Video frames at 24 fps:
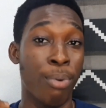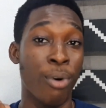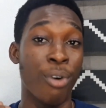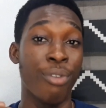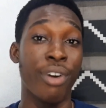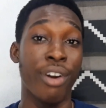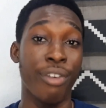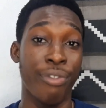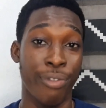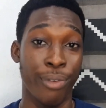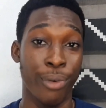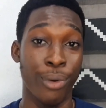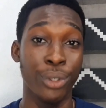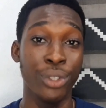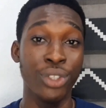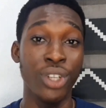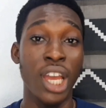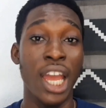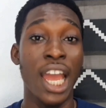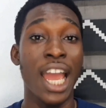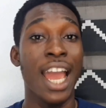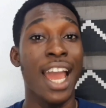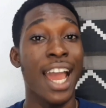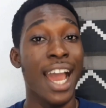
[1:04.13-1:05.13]
Pova phone,
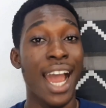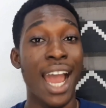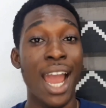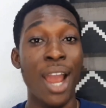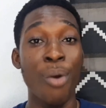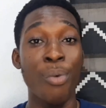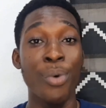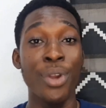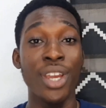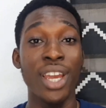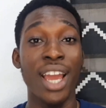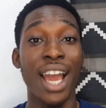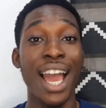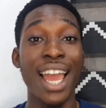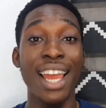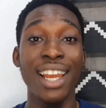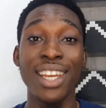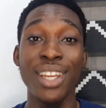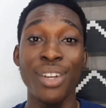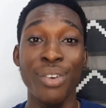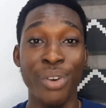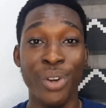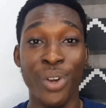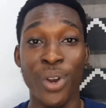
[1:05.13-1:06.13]
I will
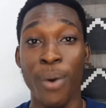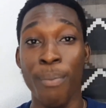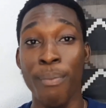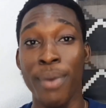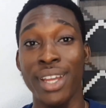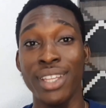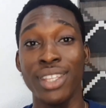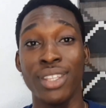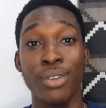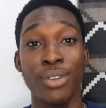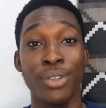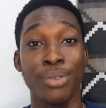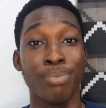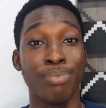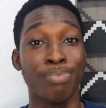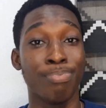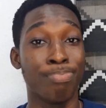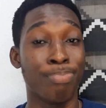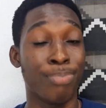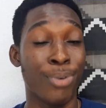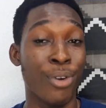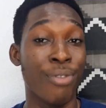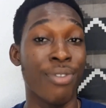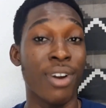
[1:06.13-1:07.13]
highly recommend the
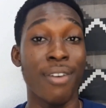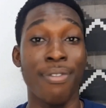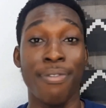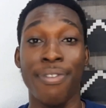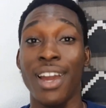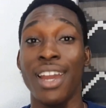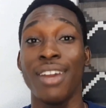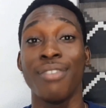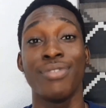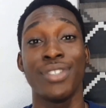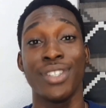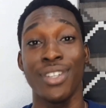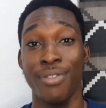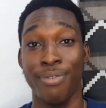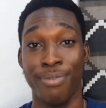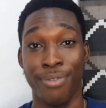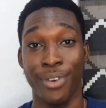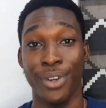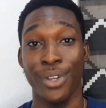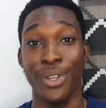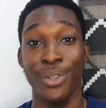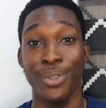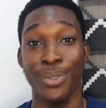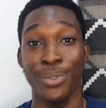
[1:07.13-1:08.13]
Pova 5G
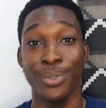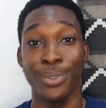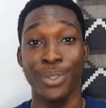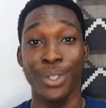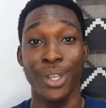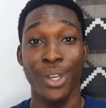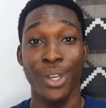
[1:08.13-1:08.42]
for you,